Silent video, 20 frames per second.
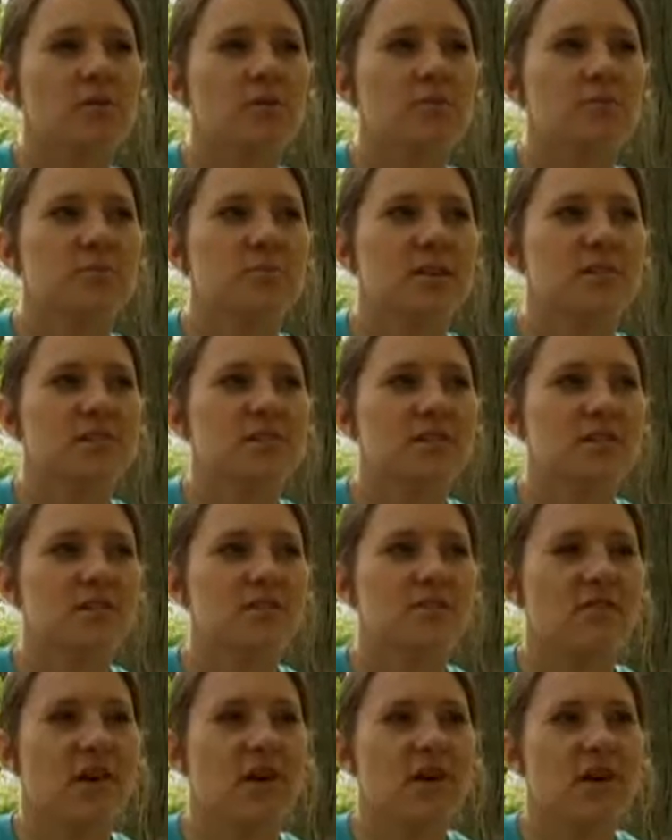which
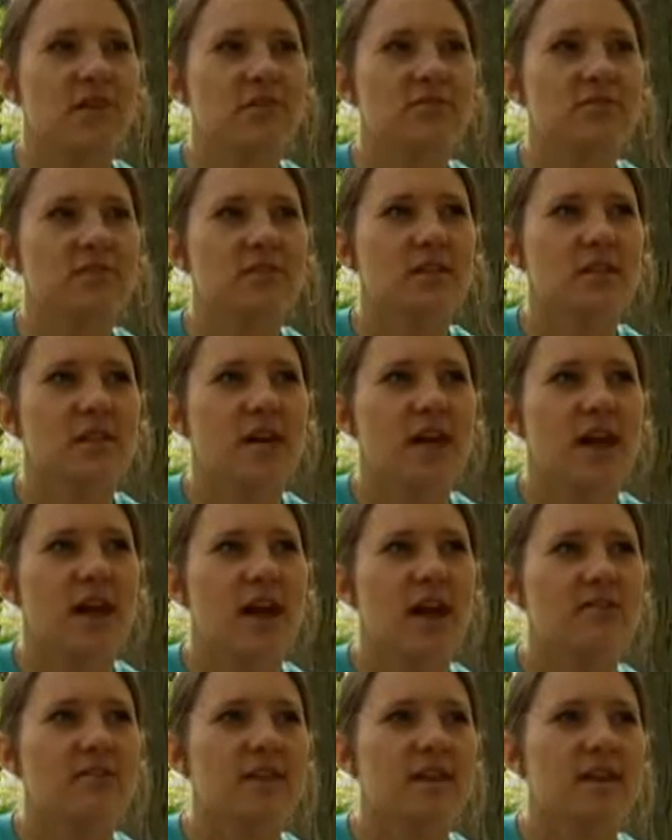basically involves
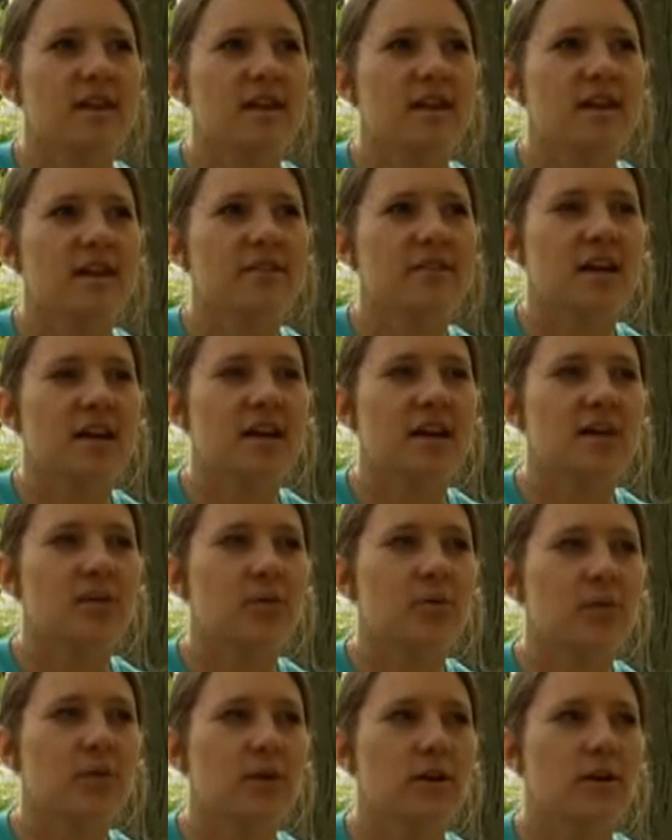having a tiny
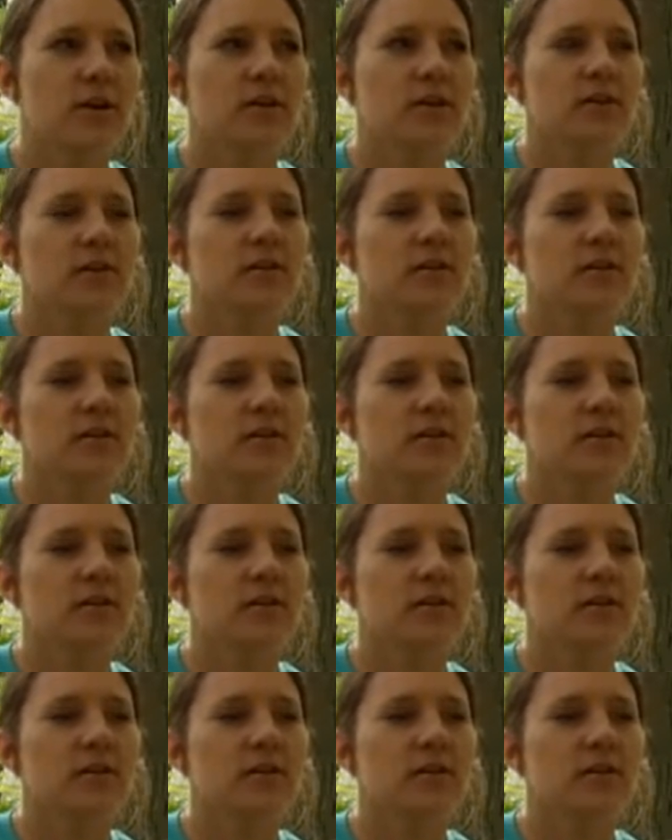cord